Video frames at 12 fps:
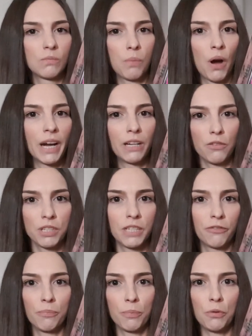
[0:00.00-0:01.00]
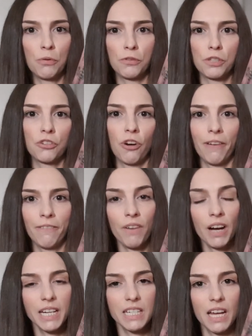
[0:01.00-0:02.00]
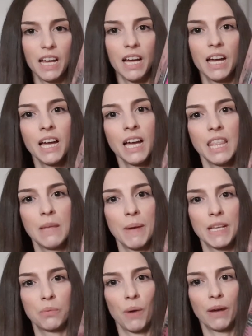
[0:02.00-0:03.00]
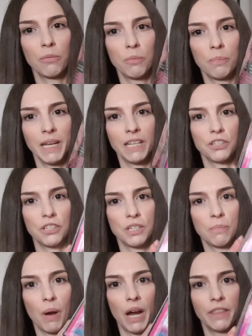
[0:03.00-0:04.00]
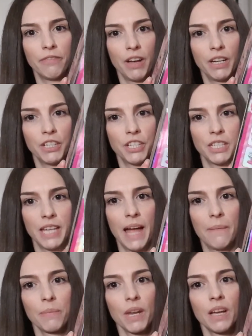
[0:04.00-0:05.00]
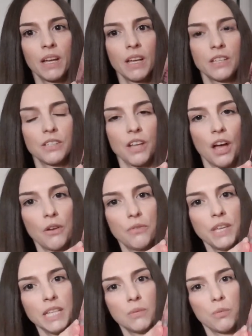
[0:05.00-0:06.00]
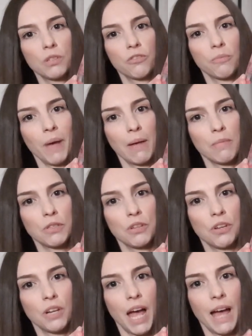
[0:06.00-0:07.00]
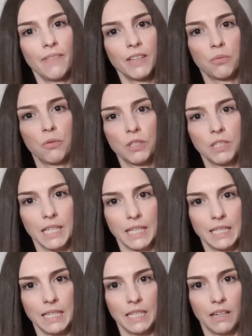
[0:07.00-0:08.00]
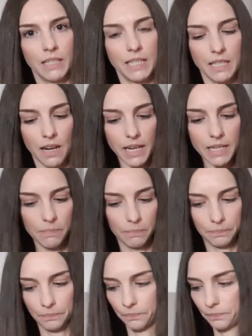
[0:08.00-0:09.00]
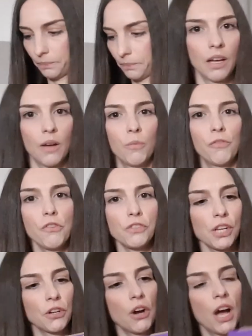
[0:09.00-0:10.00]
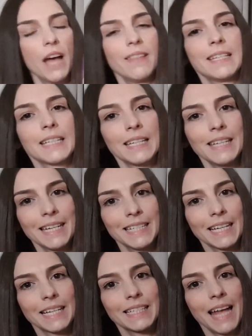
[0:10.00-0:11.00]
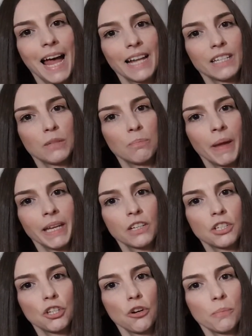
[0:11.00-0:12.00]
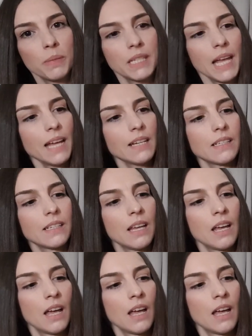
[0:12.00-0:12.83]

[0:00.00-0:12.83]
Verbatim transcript: buying lots of different balls to try and find her, the best way would be just to buy the furniture set. So this was from Amazon and this was $16.99. We've also got her this Kinetic Sand Bake Shop set.